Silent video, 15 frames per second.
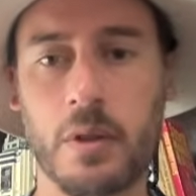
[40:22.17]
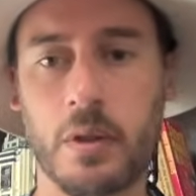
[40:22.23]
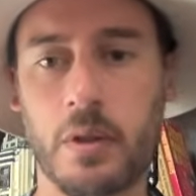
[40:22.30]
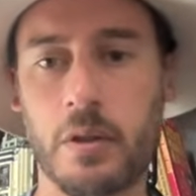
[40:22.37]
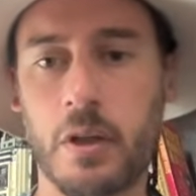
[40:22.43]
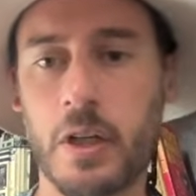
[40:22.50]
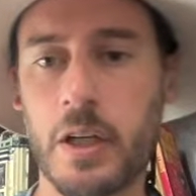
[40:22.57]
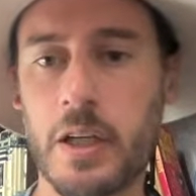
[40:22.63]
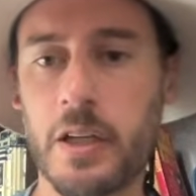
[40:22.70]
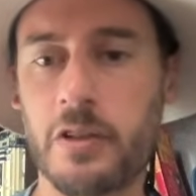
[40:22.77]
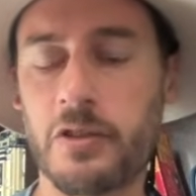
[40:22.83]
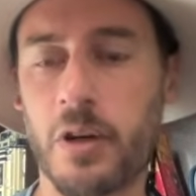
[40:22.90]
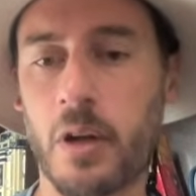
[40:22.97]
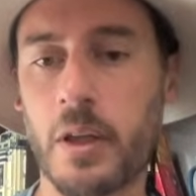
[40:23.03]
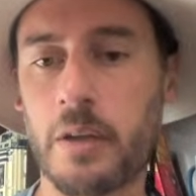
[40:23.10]
You're gonna need
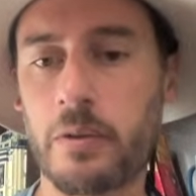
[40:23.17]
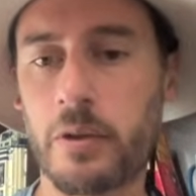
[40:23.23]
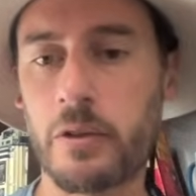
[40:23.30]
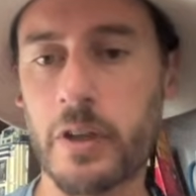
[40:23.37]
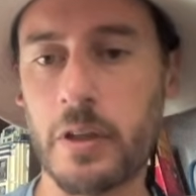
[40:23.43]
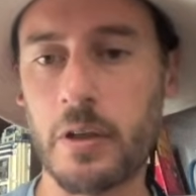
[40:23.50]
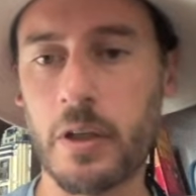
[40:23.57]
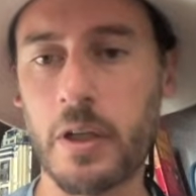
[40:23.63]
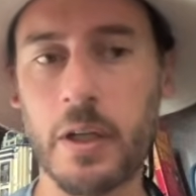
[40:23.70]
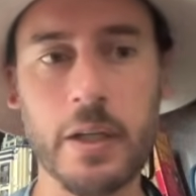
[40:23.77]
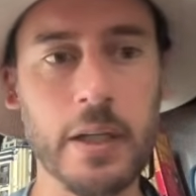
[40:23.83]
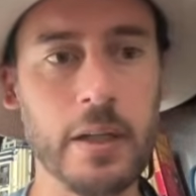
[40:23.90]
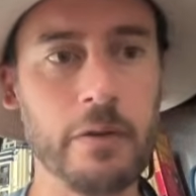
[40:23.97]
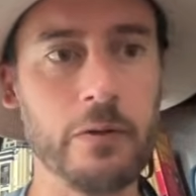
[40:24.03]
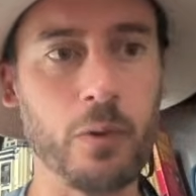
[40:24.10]
star levels, and you're gonna
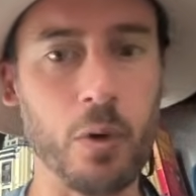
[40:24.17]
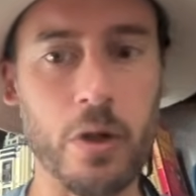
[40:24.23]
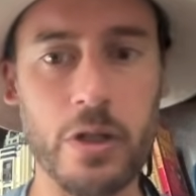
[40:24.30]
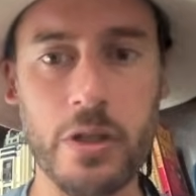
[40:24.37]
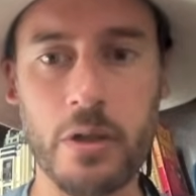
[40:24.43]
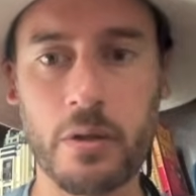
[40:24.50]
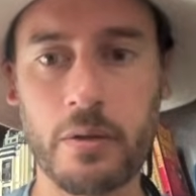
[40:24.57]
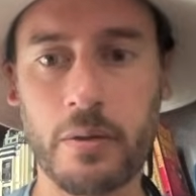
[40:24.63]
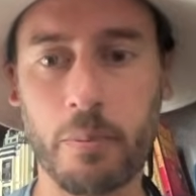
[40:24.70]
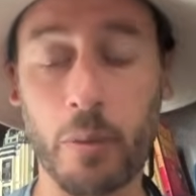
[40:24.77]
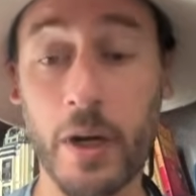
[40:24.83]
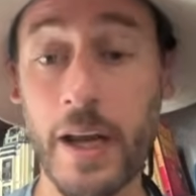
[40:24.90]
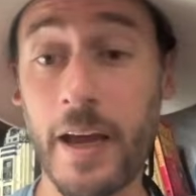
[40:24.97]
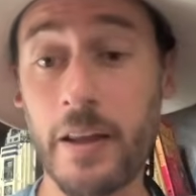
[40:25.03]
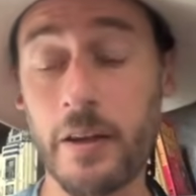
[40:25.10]
need Forge.
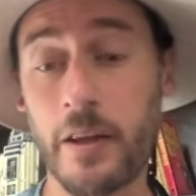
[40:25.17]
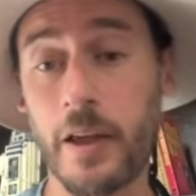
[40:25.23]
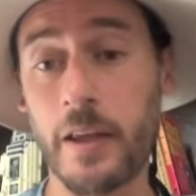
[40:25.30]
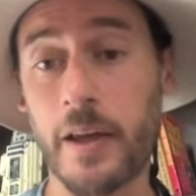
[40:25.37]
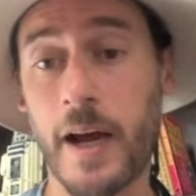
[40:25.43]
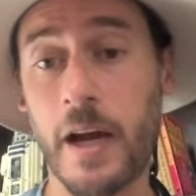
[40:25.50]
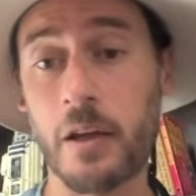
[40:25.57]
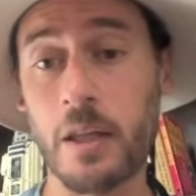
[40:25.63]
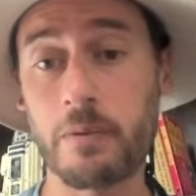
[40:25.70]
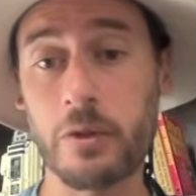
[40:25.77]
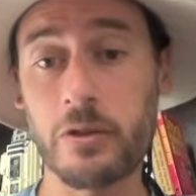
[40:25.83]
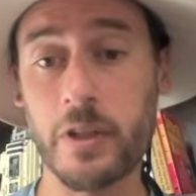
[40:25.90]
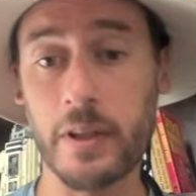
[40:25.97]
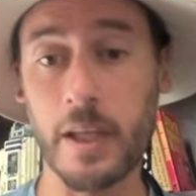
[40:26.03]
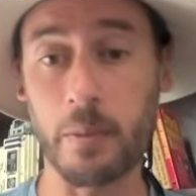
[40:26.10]
But at higher
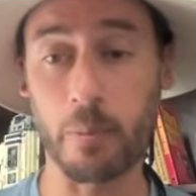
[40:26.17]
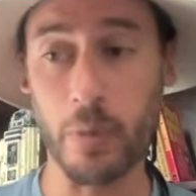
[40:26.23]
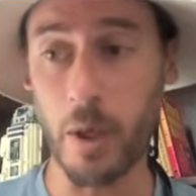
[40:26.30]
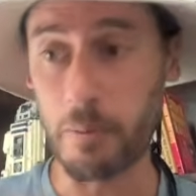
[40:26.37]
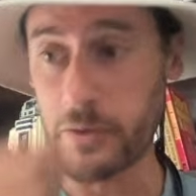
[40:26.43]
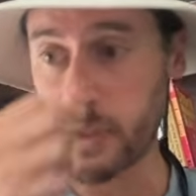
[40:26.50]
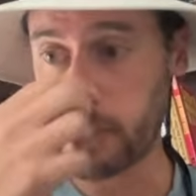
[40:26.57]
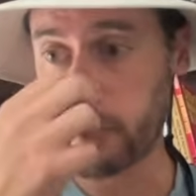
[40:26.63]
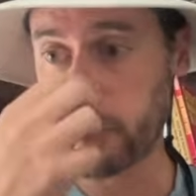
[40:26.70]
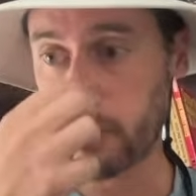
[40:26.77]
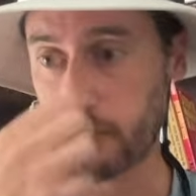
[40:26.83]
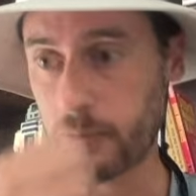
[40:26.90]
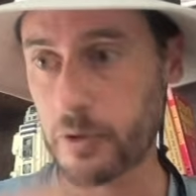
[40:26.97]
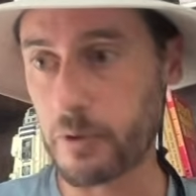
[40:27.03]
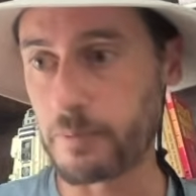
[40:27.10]
levels, can like pump deeps.
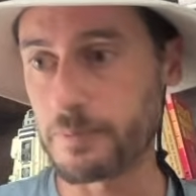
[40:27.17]
So.